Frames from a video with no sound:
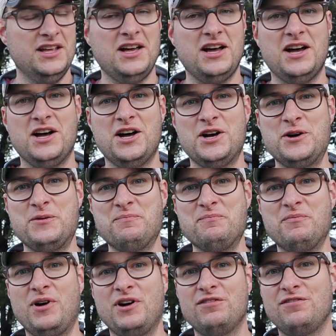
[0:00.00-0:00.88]

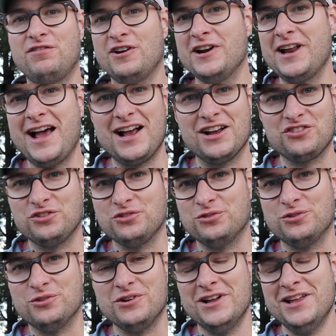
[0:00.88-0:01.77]
my front
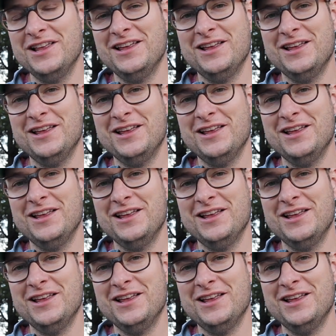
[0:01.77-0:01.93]
axle